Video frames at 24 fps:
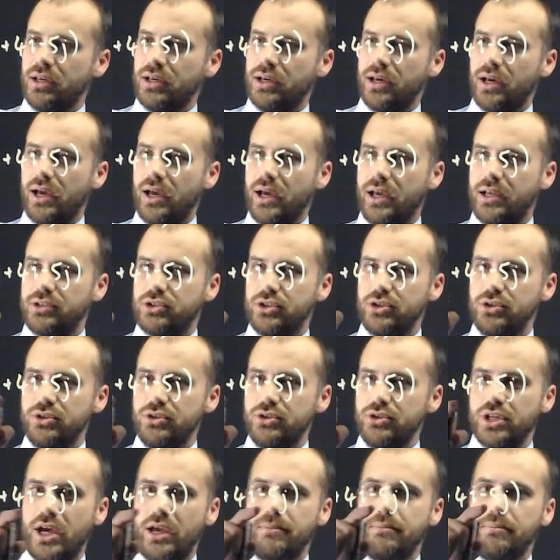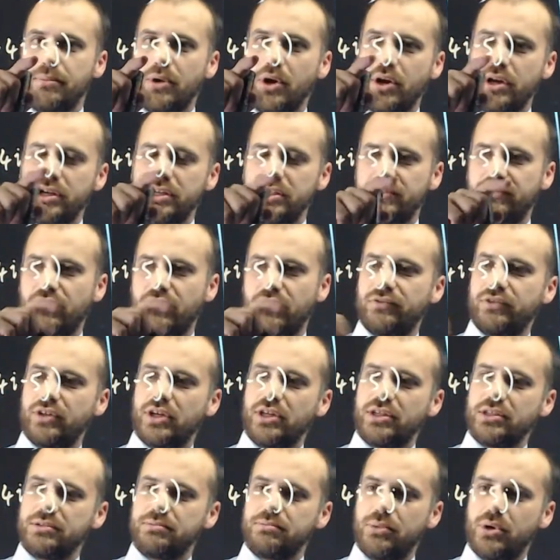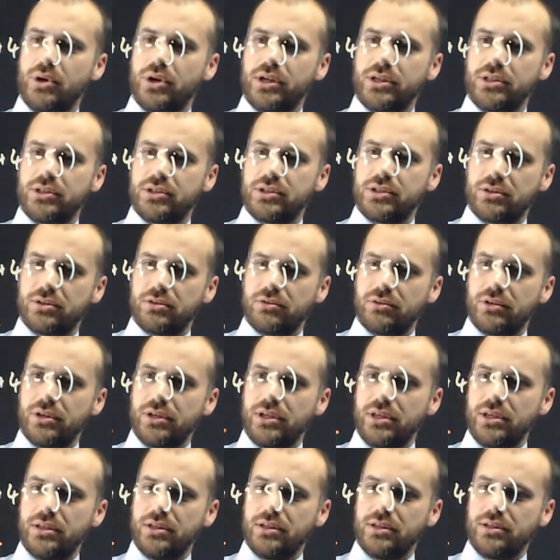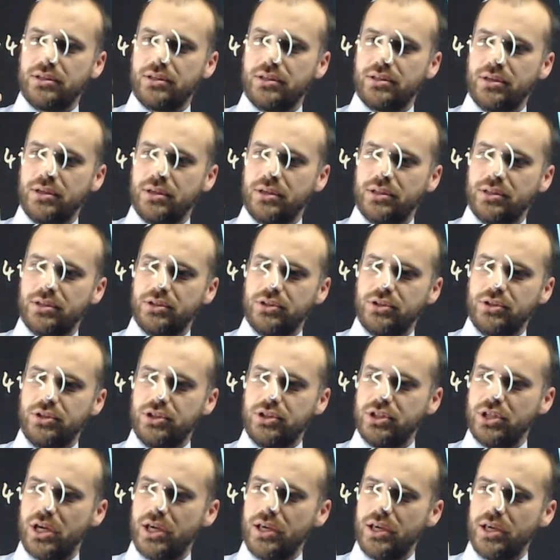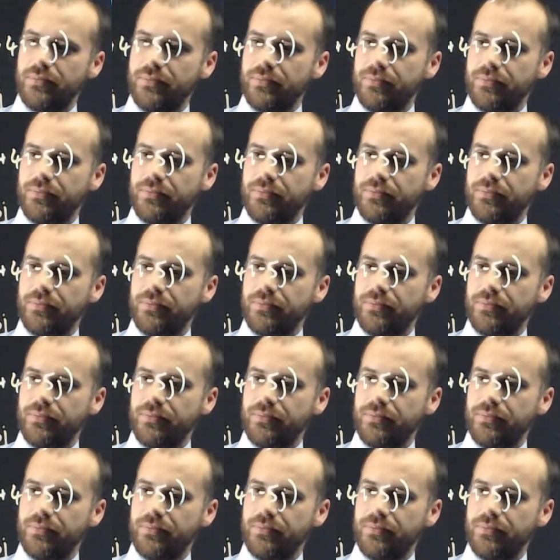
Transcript: and 2j minus 5j is minus 3j.